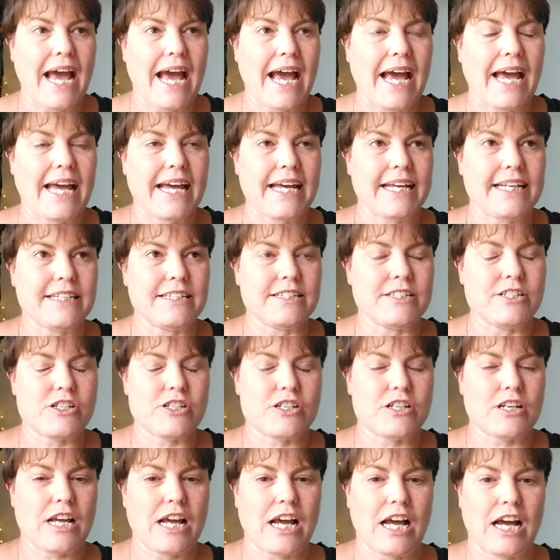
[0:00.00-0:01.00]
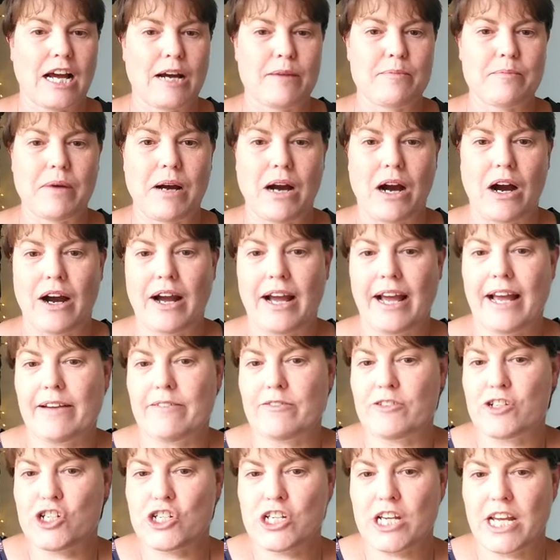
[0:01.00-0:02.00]
and um, I
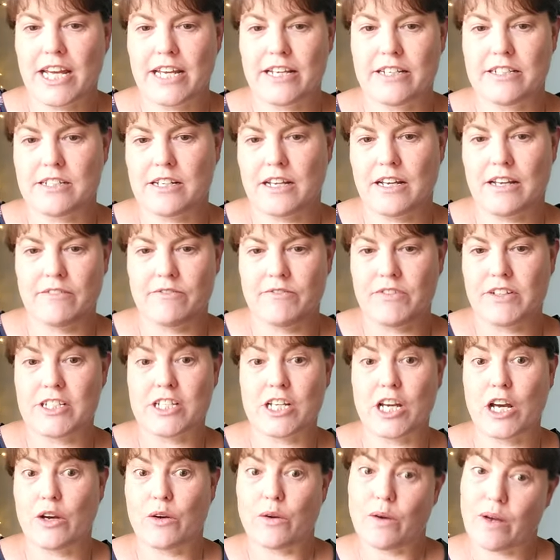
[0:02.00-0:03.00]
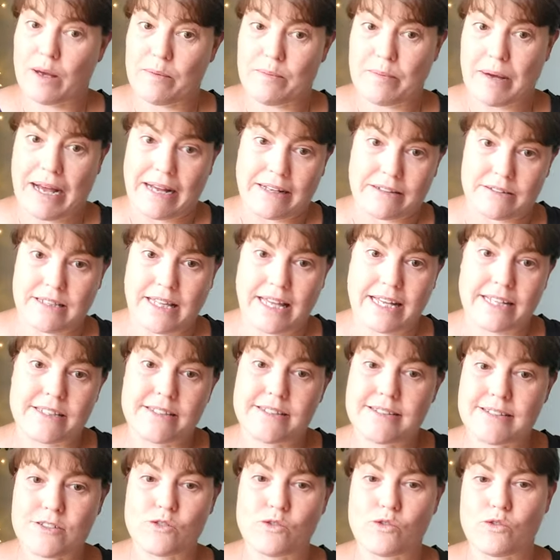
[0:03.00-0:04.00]
have shared a video about that
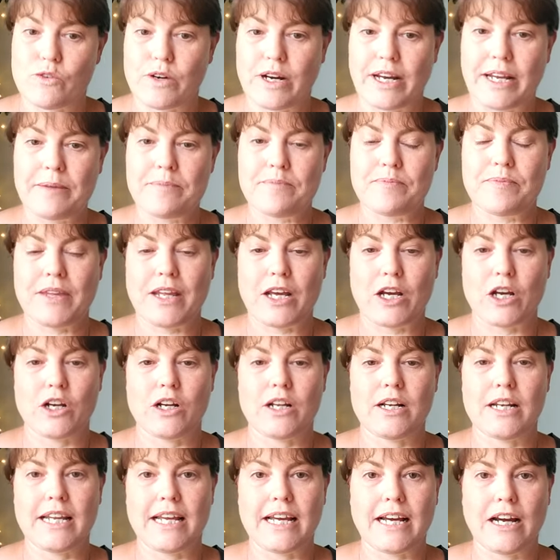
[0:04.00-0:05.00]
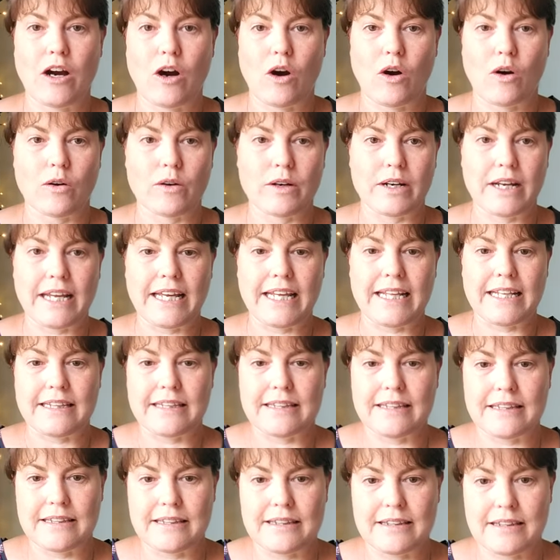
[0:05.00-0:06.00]
story earlier on
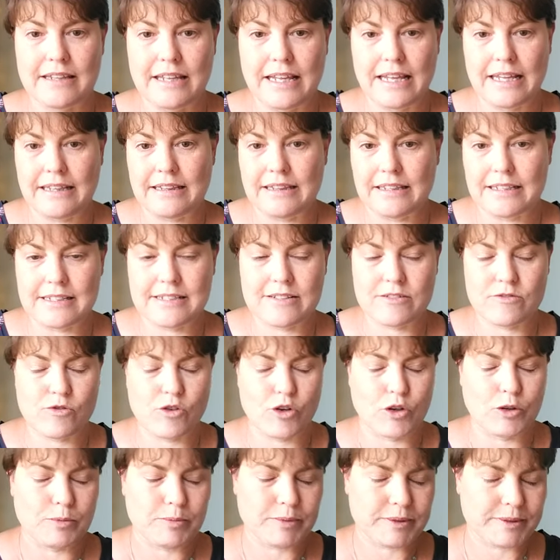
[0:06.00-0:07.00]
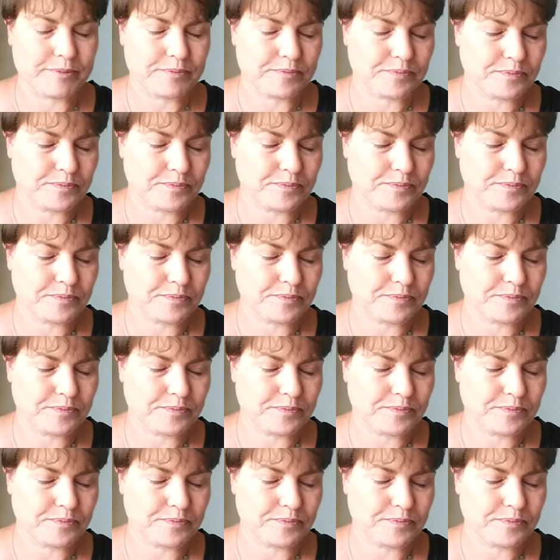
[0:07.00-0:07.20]
in, in this group.